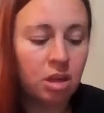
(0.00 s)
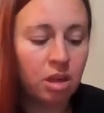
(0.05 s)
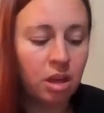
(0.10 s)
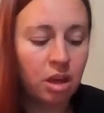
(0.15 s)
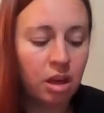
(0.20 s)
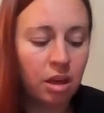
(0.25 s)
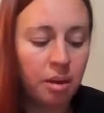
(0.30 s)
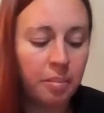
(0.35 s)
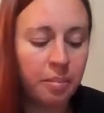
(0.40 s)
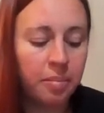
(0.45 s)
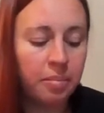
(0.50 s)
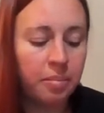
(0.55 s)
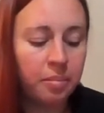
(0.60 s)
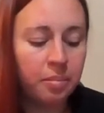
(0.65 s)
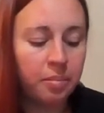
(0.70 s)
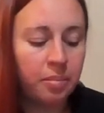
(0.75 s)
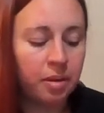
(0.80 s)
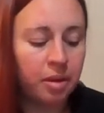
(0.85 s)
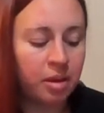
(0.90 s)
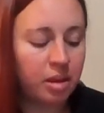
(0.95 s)

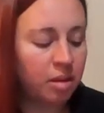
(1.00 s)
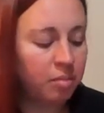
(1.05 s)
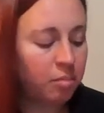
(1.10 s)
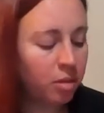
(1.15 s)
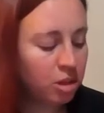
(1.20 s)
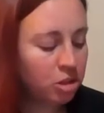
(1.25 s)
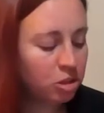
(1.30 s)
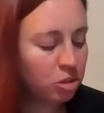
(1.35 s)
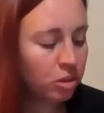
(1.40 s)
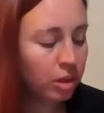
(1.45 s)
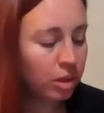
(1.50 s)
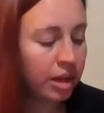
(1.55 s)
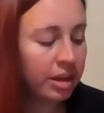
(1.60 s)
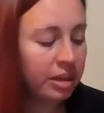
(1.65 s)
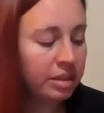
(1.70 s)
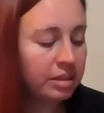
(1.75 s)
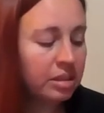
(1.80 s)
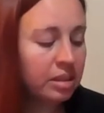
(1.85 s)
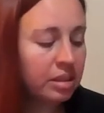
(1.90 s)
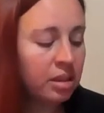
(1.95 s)

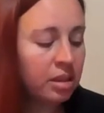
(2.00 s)
8,